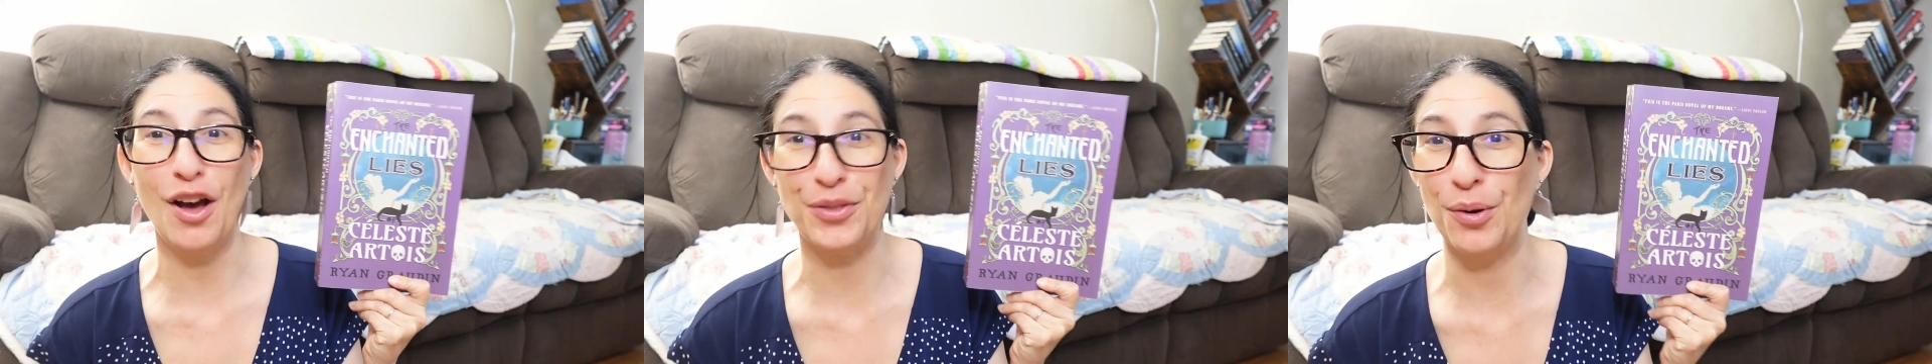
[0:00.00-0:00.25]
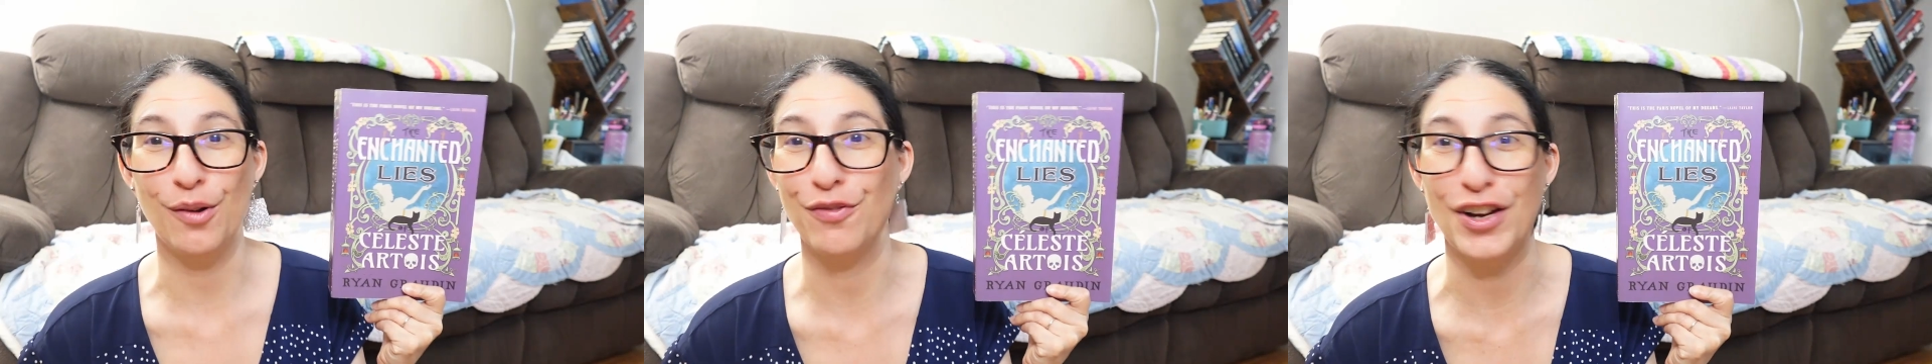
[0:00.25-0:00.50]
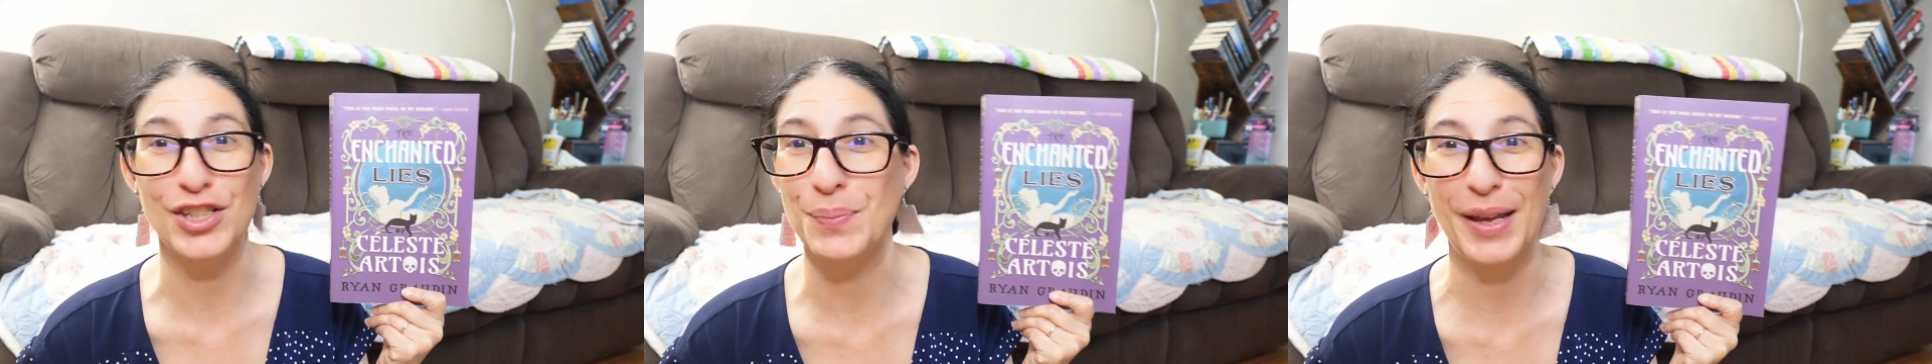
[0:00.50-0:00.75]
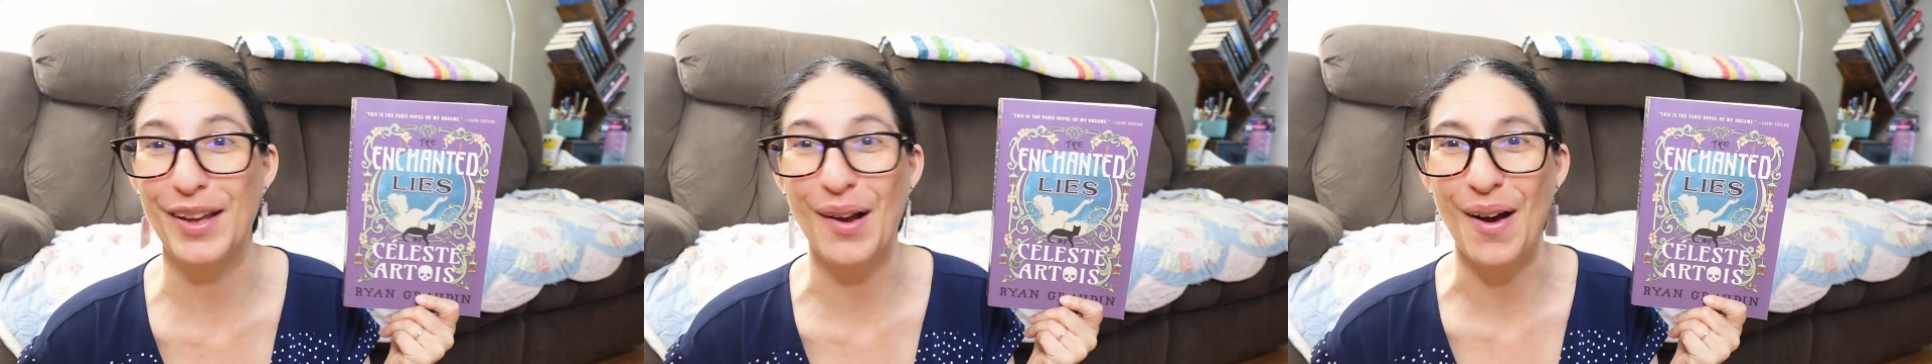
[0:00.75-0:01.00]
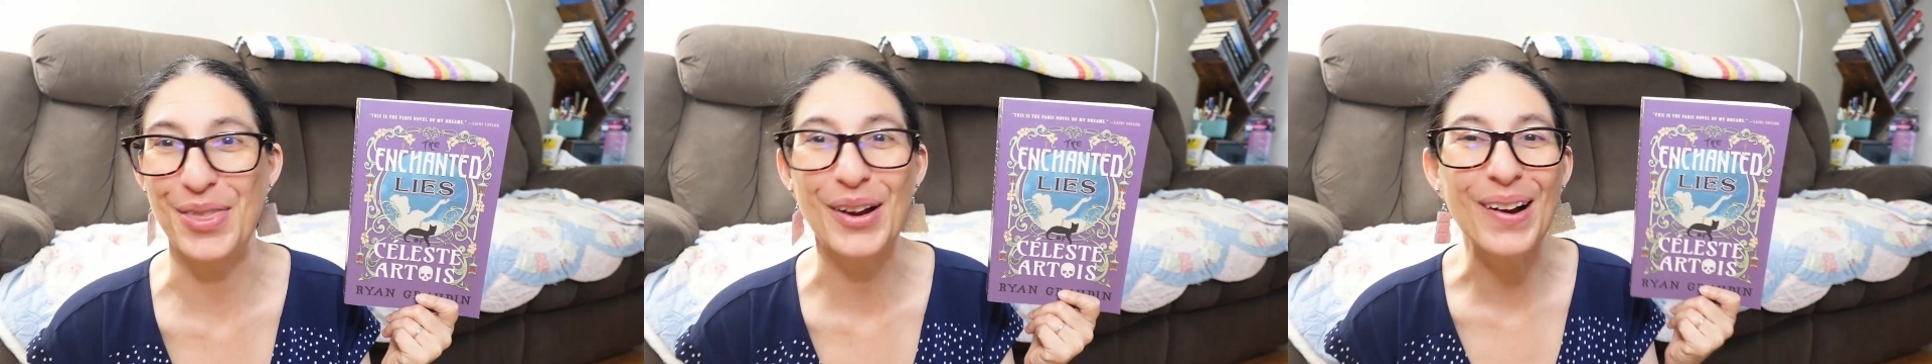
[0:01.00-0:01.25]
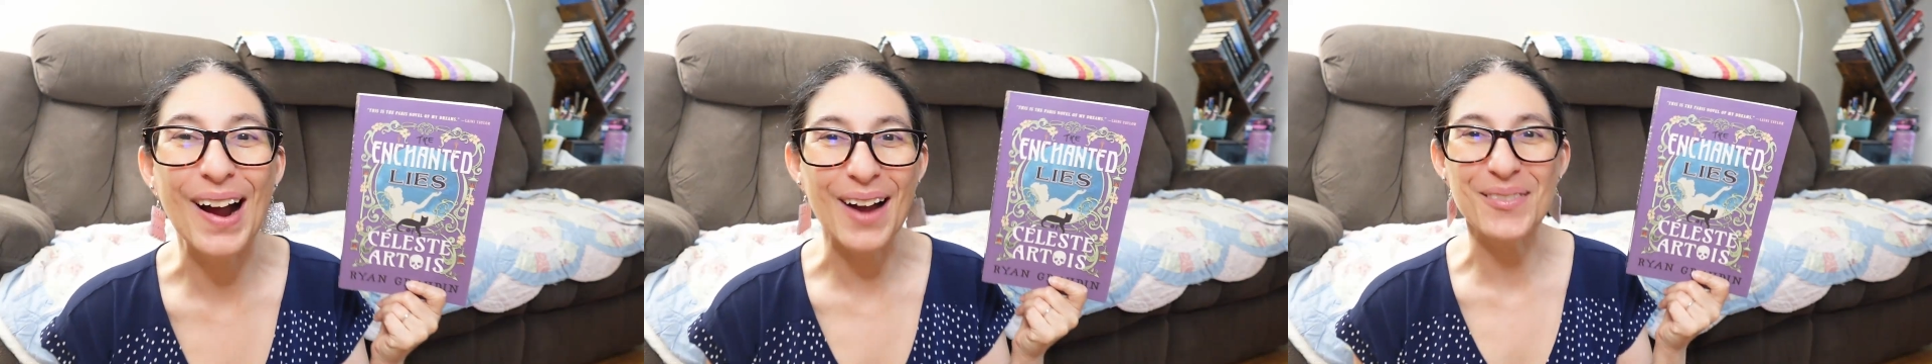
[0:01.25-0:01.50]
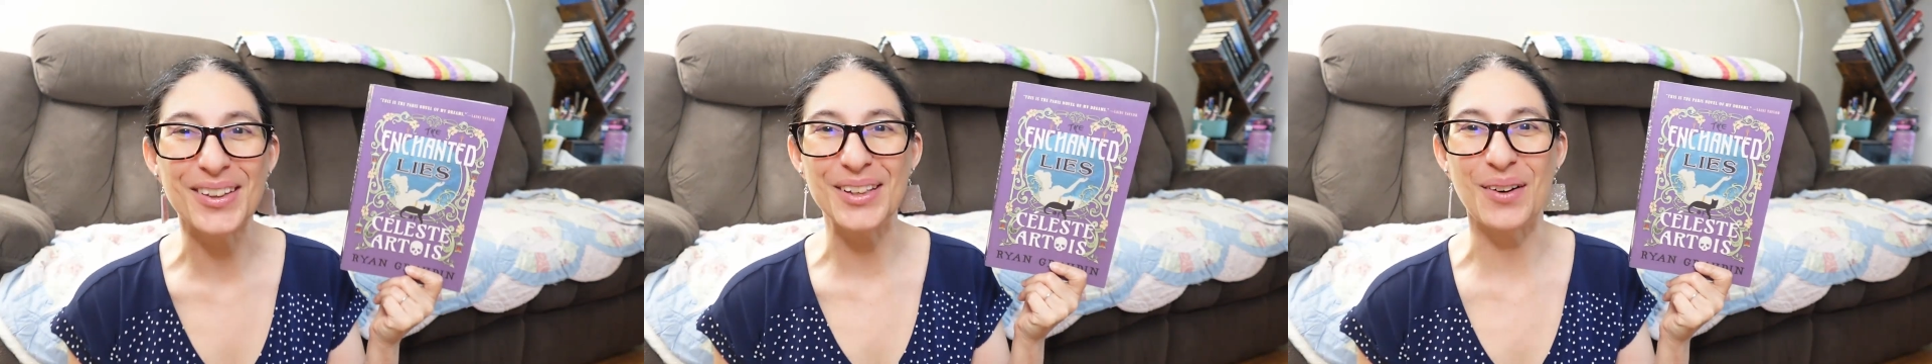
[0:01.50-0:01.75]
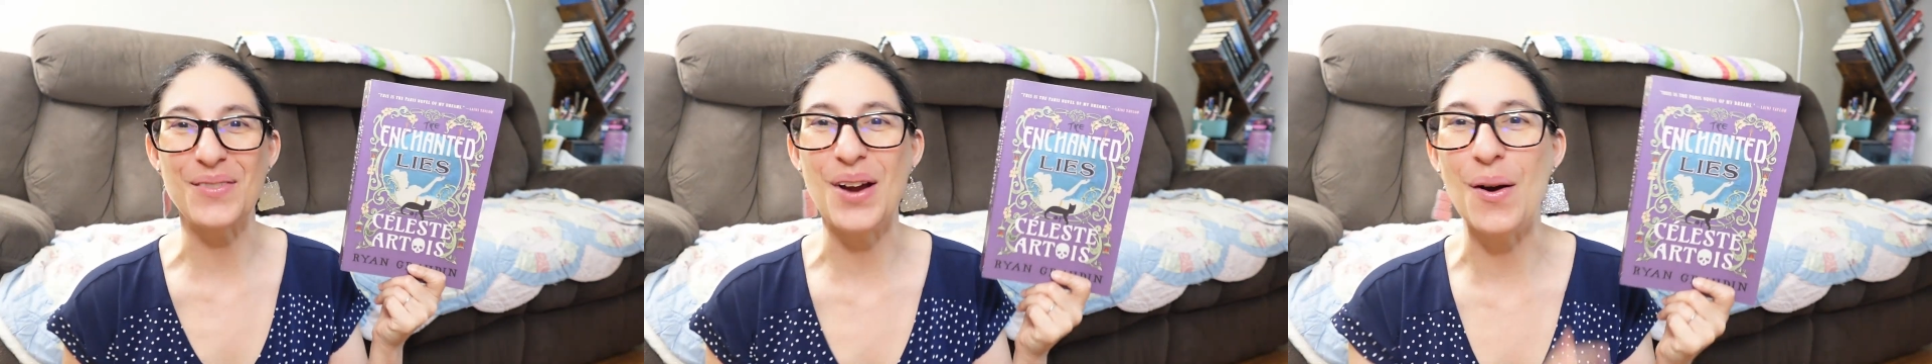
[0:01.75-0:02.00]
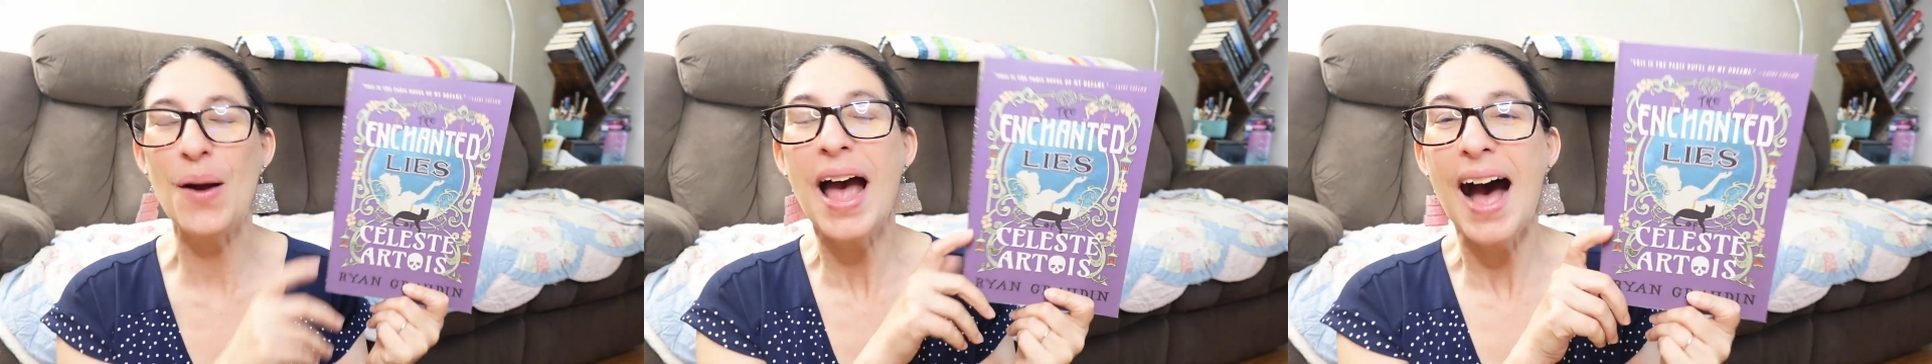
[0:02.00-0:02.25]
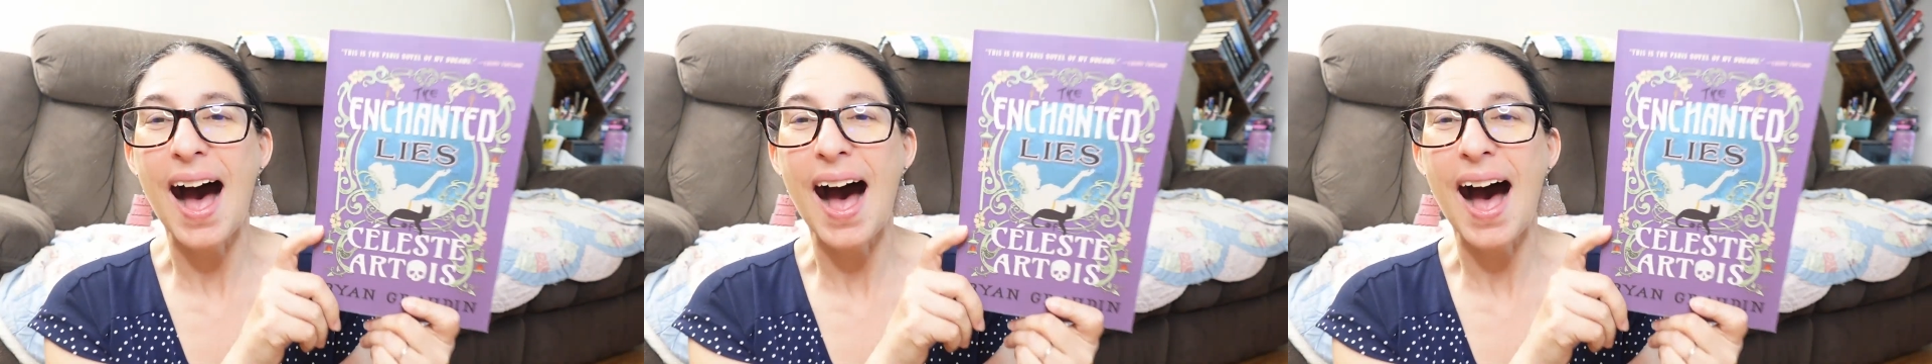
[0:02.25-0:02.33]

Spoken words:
author or a French-speaking author. I really don't know.